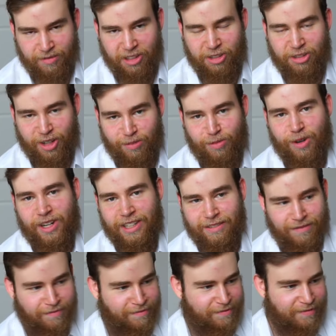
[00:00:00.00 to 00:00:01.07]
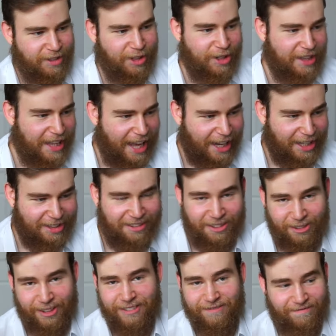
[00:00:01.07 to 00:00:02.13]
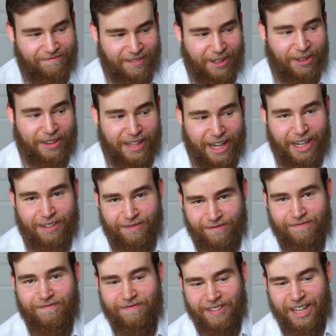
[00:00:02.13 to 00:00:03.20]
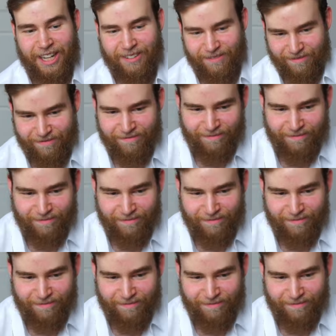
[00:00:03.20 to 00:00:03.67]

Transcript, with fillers: They're somewhere. They're in that. They're they're in there. Yeah.